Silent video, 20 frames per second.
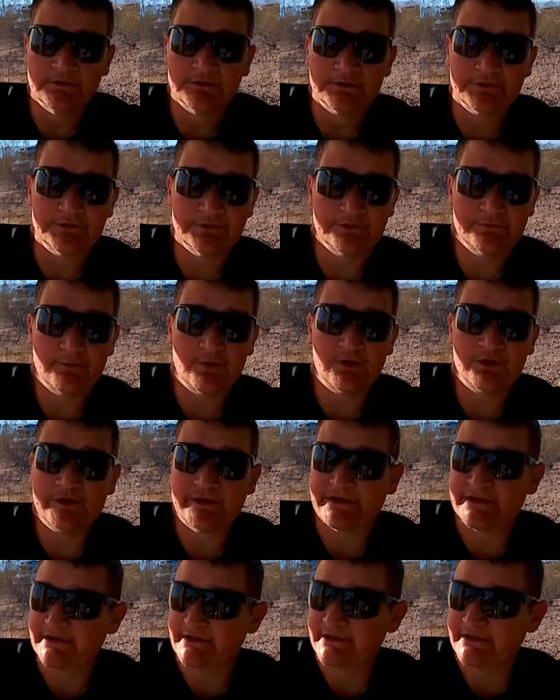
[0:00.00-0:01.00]
Good
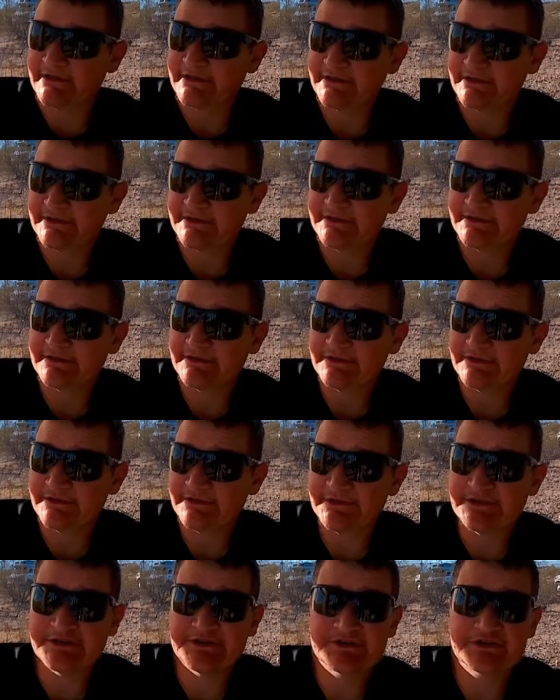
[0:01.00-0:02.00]
morning.
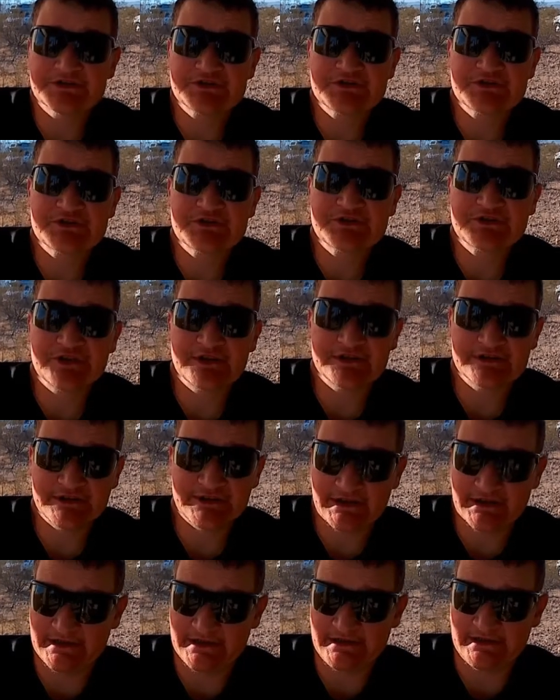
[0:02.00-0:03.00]
It is
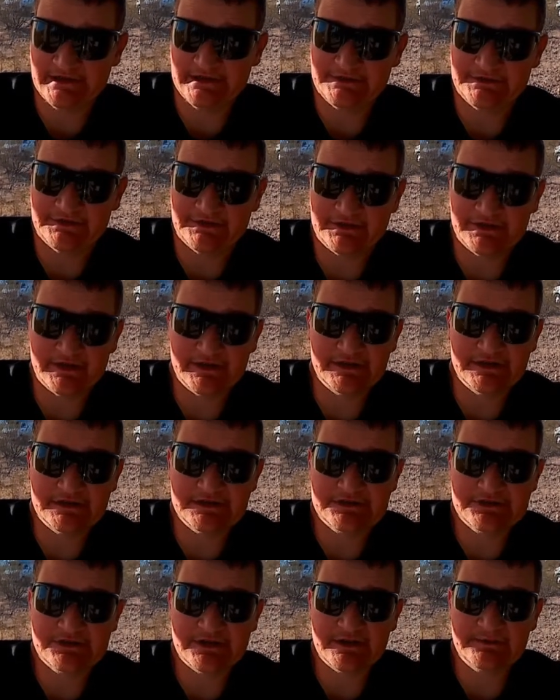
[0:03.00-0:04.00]
Sunday. Today
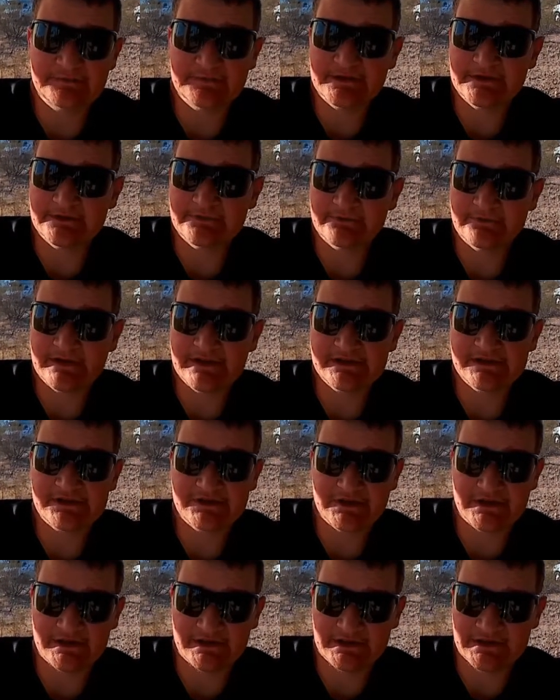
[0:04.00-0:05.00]
is definitely a rest
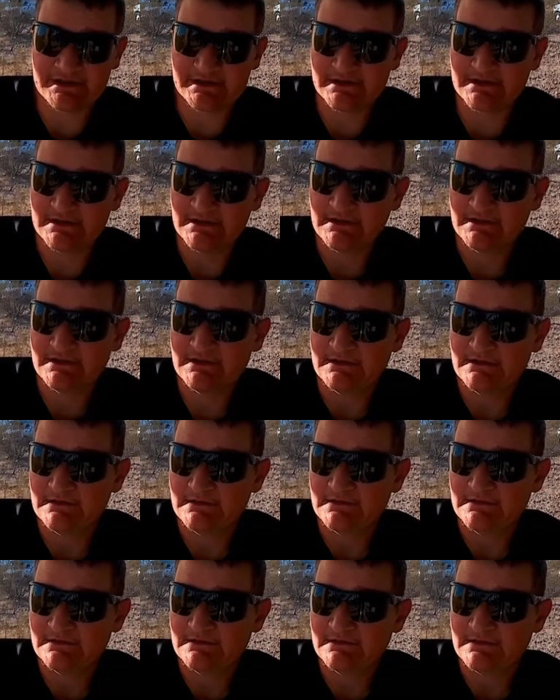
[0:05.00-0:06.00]
day.
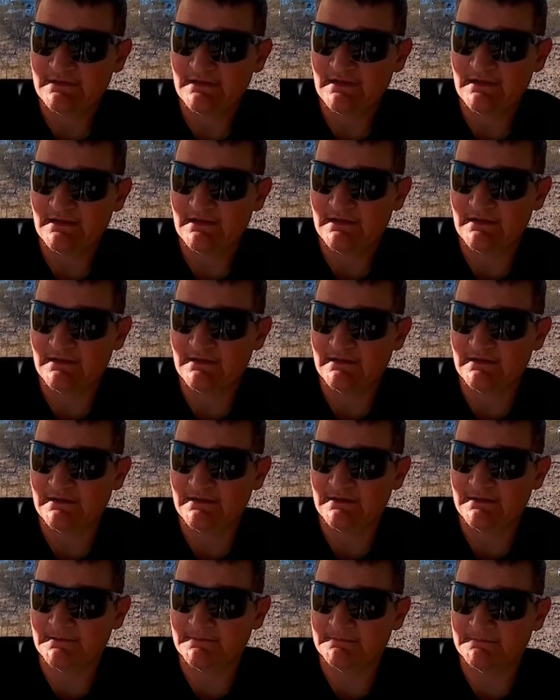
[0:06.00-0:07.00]

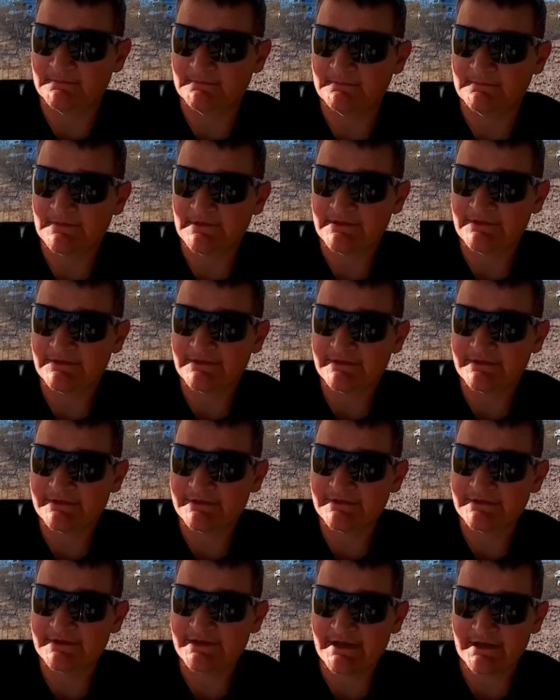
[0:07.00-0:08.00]
Got
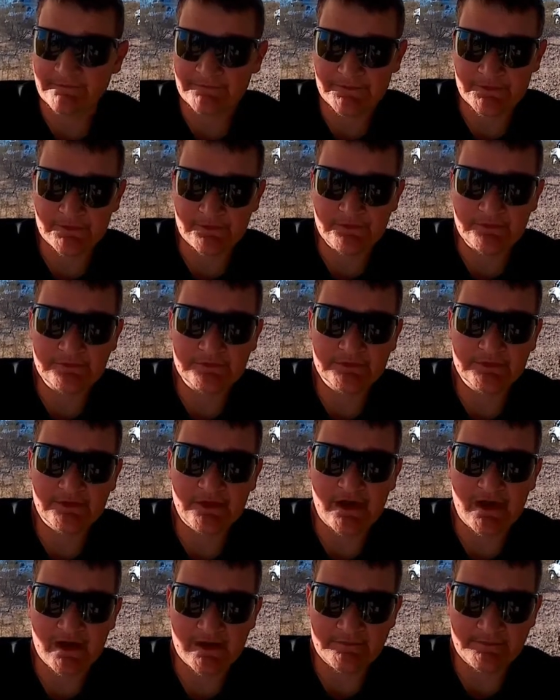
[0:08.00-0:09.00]
a few little
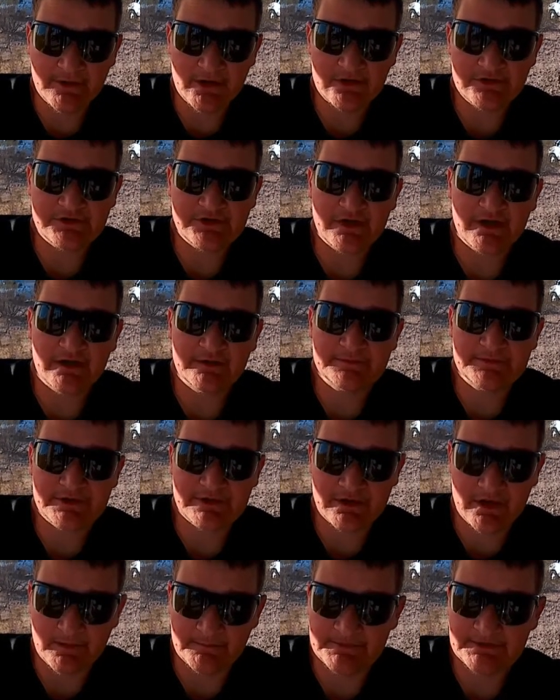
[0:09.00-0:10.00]
oddball jobs
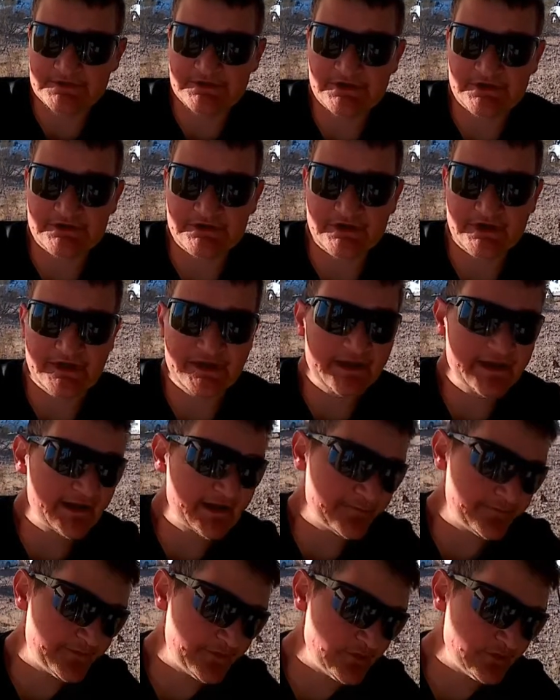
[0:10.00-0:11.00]
accomplished this day. I got
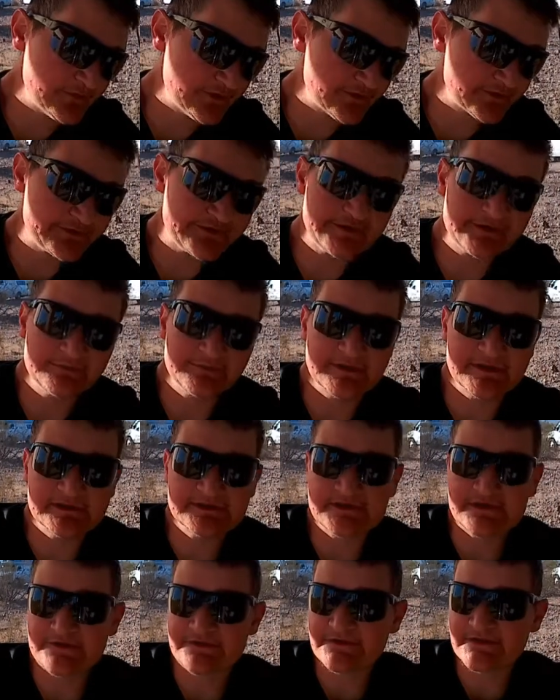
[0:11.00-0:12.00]
a few little tidbits
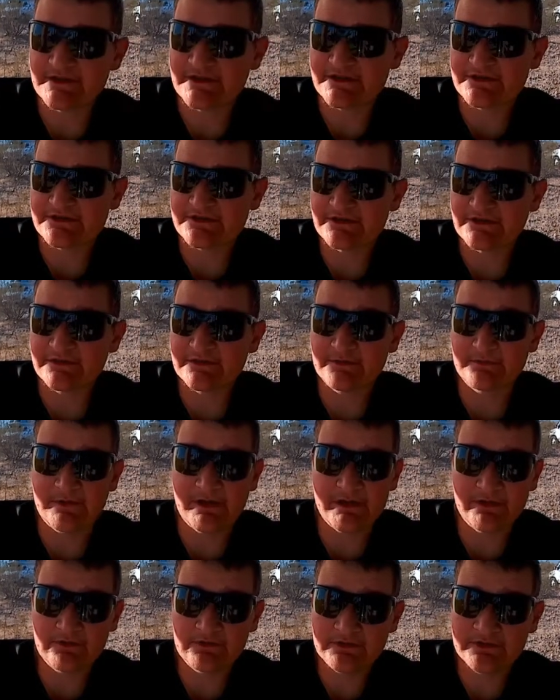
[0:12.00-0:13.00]
of things done to
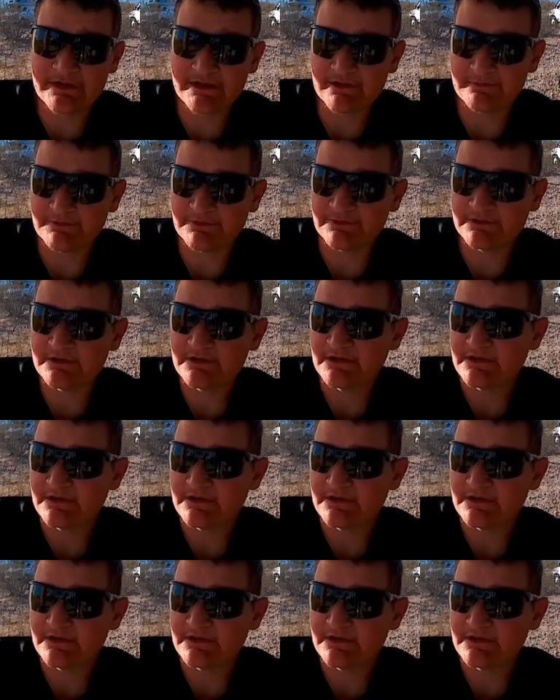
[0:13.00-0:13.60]
my own camper.